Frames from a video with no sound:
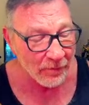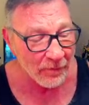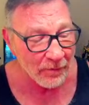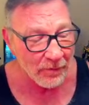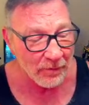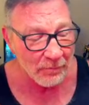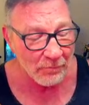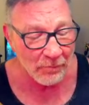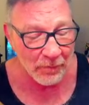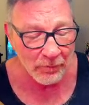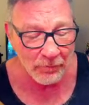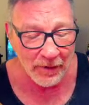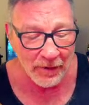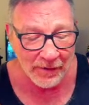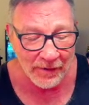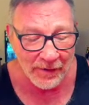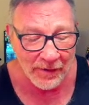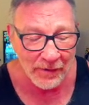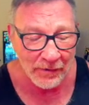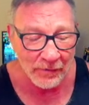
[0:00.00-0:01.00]
But right
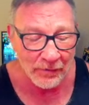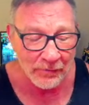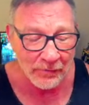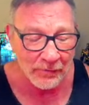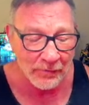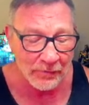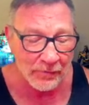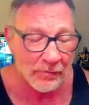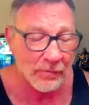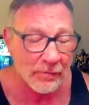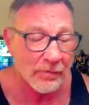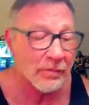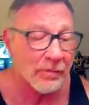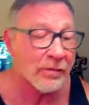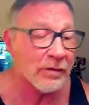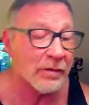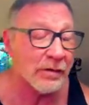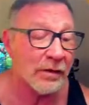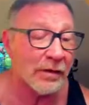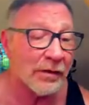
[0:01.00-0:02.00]
now,
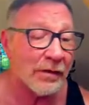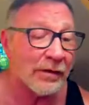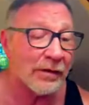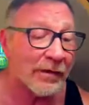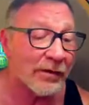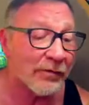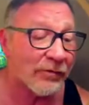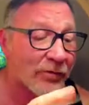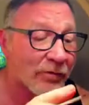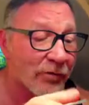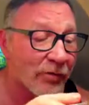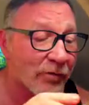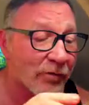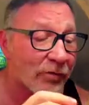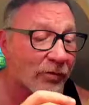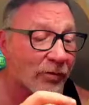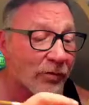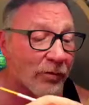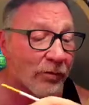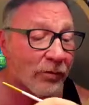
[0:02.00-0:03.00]
let's just
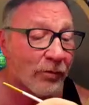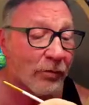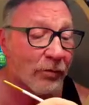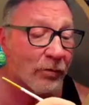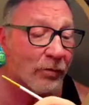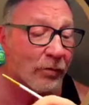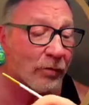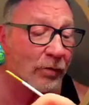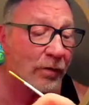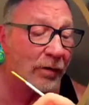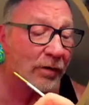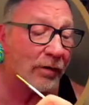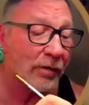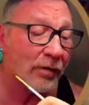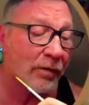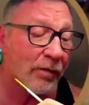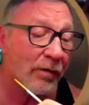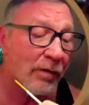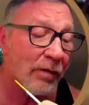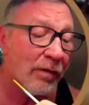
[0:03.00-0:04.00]
do
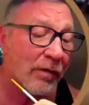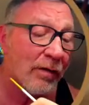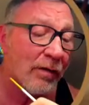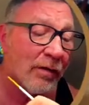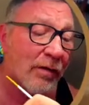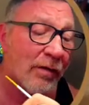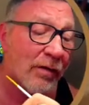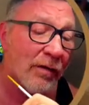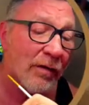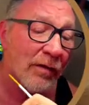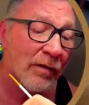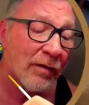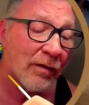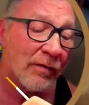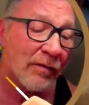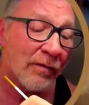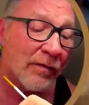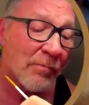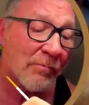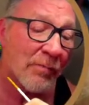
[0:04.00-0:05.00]
the
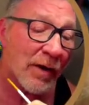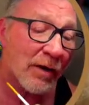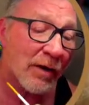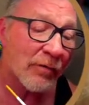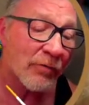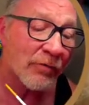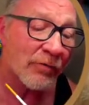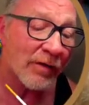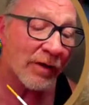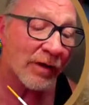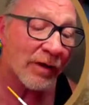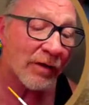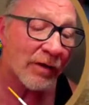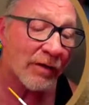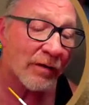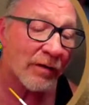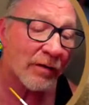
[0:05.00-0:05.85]
bear's head.